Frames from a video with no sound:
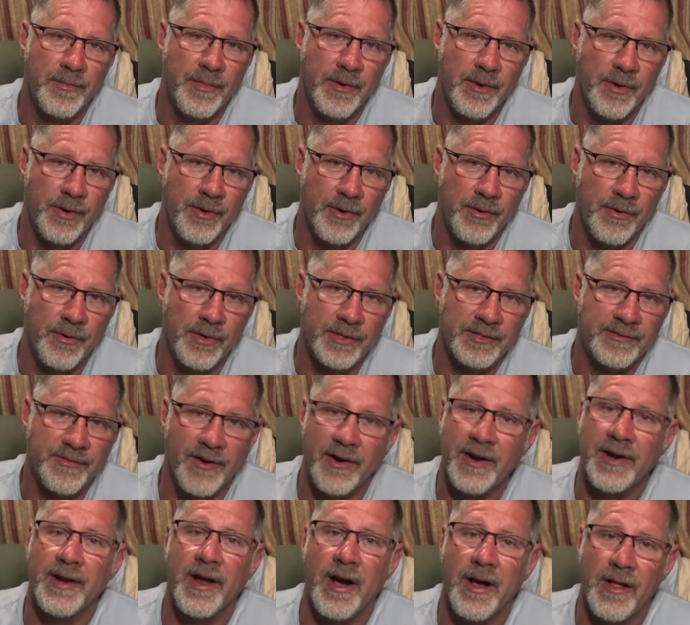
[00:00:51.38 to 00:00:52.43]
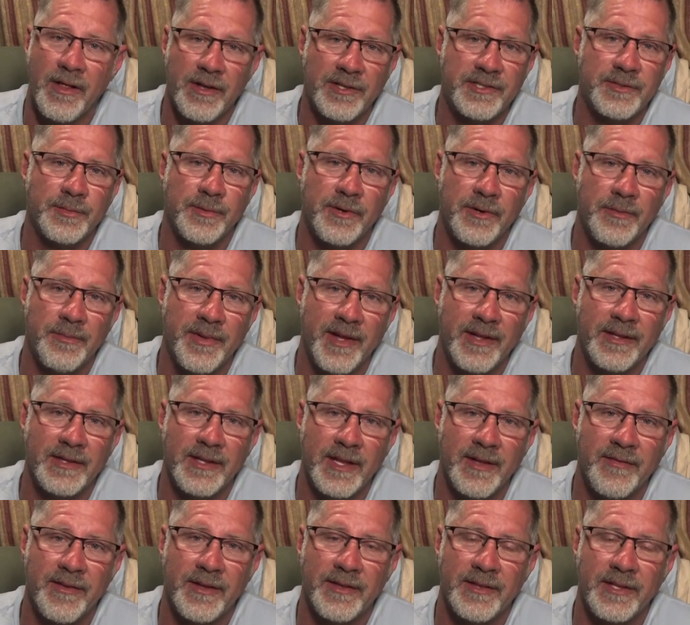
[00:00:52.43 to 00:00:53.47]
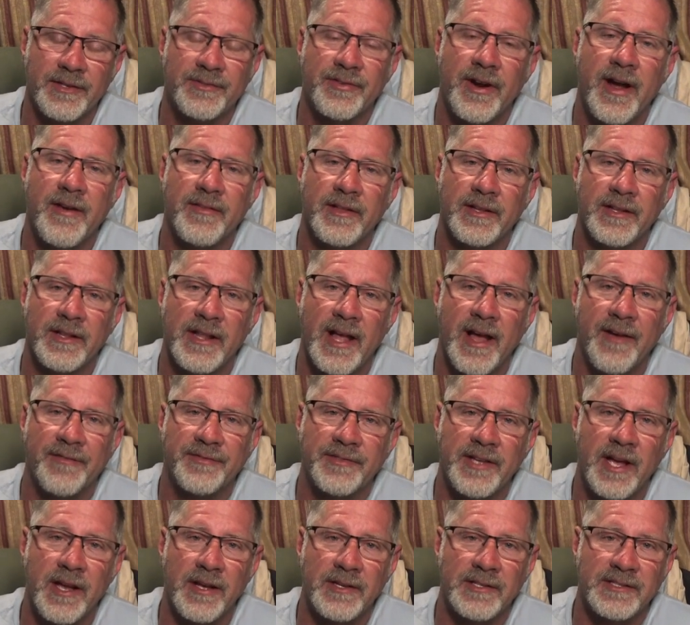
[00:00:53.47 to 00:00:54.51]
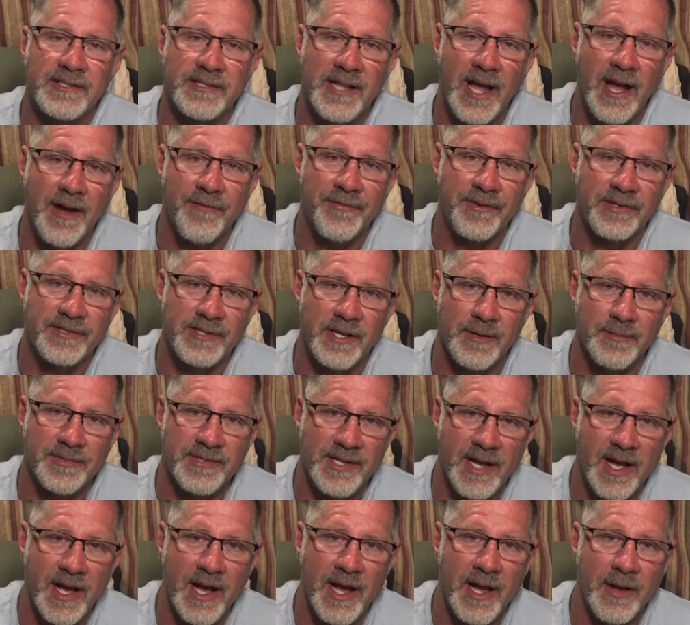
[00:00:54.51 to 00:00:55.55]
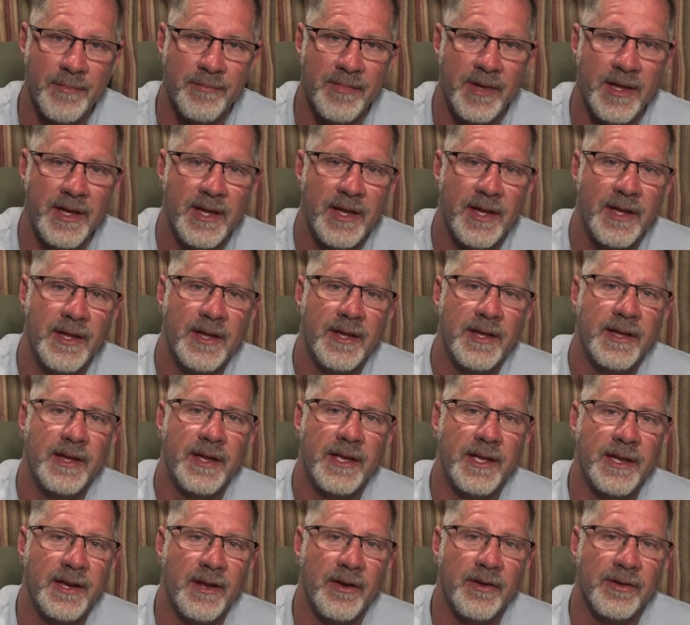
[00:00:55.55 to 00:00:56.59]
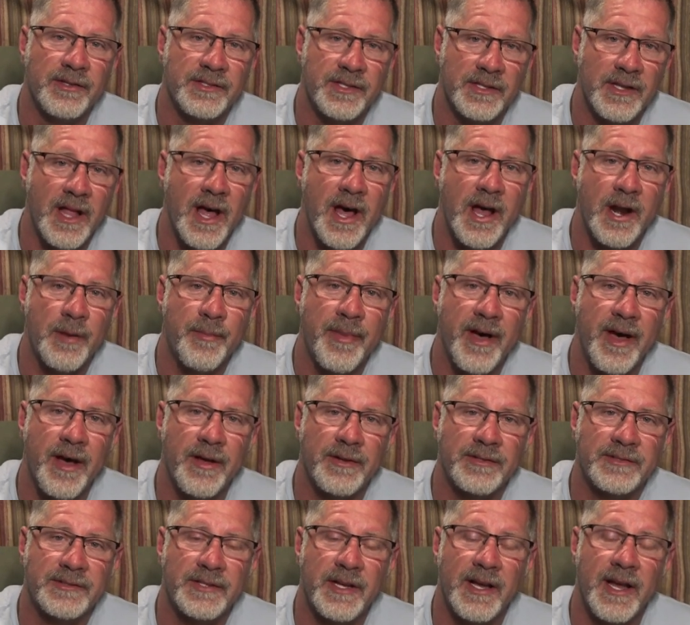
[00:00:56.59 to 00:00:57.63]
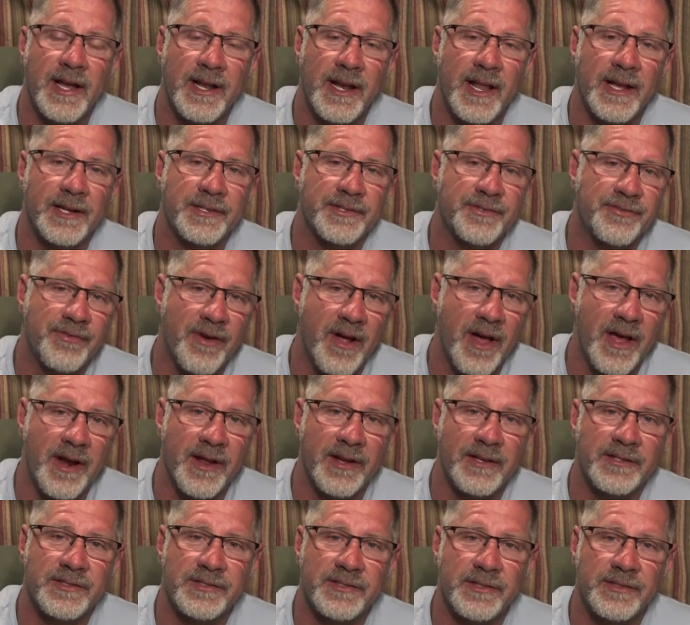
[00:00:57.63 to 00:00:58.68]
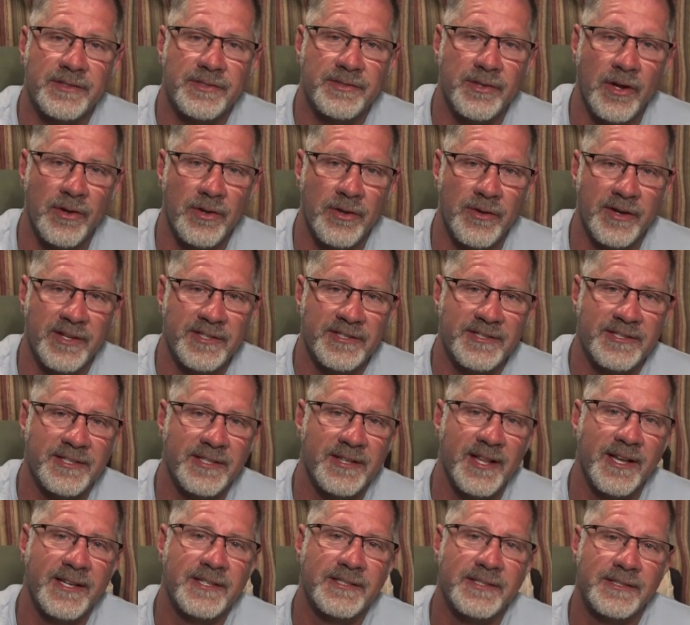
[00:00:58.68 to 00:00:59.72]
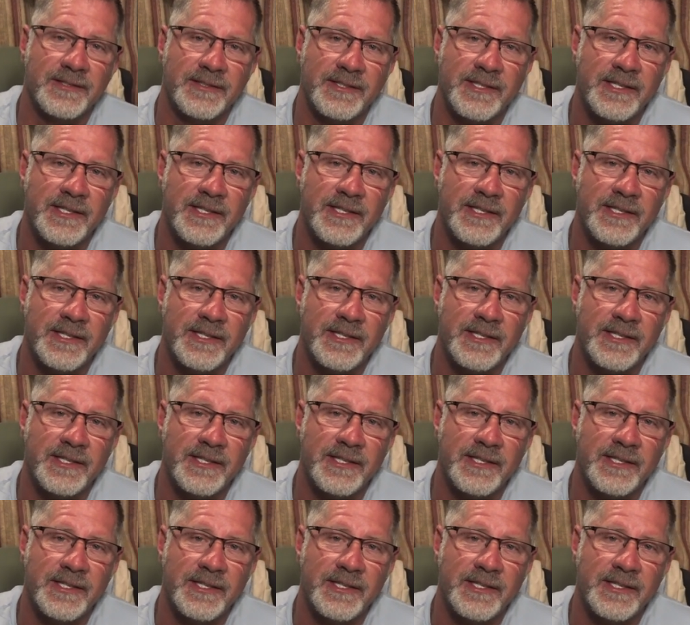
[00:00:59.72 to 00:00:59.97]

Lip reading: who is very knowledgeable, been living the traveling lifestyle for some time. He knows a lot about electronics, solar installations.